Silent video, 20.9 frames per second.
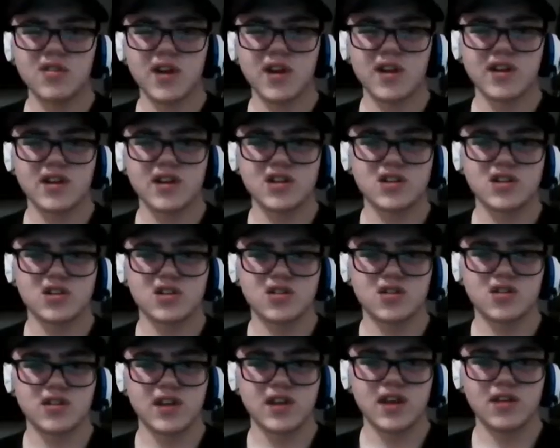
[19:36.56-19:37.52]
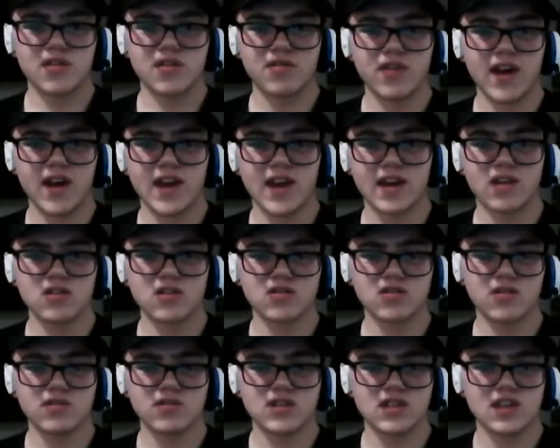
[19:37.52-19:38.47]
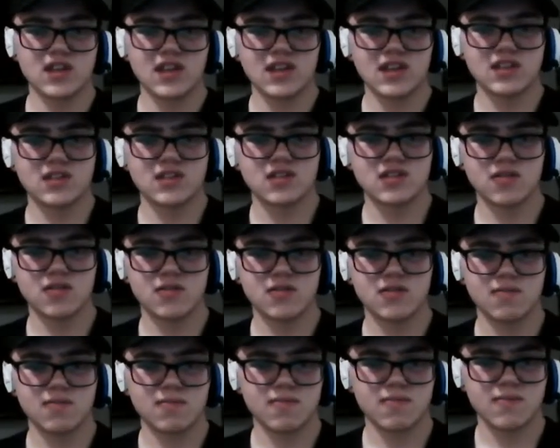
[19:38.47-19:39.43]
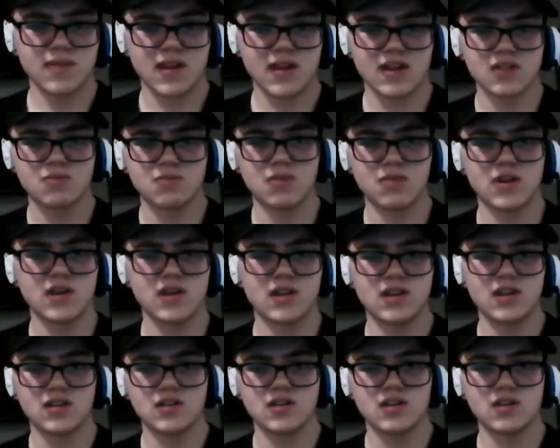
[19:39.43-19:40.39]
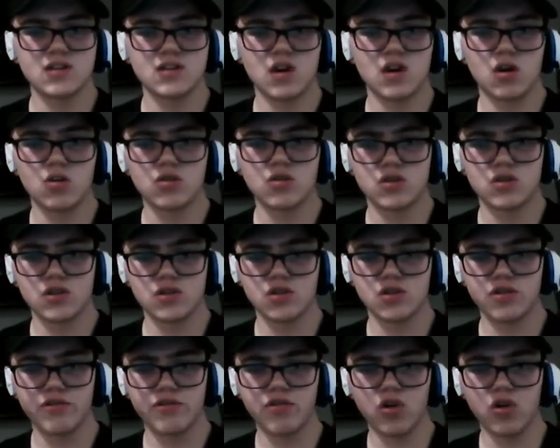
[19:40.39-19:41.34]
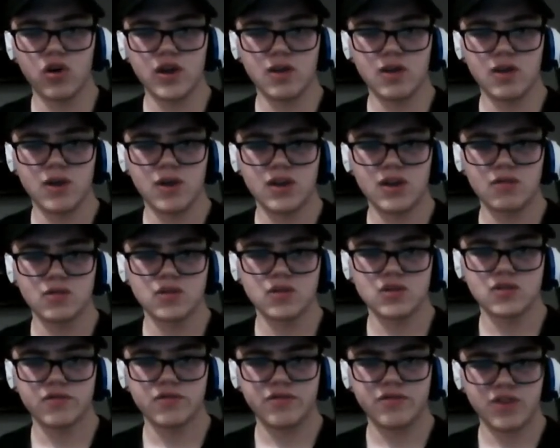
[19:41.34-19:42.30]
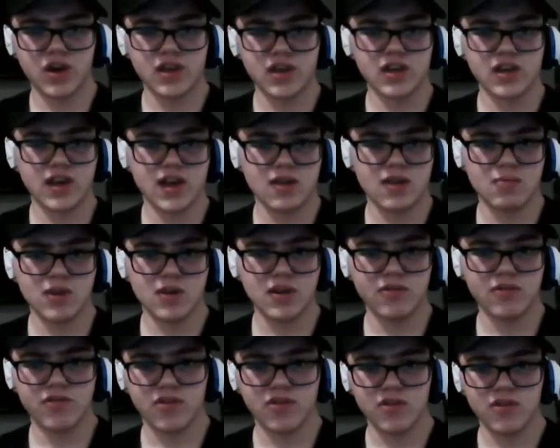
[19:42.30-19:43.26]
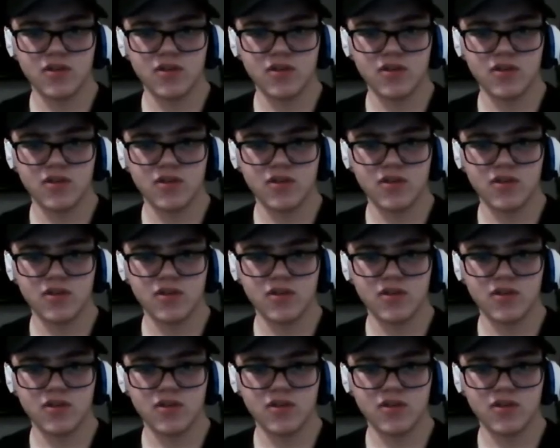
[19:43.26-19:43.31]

reckon he should continue fighting? Because obviously he's at this point he's old. You fought him when he was 39, I believe.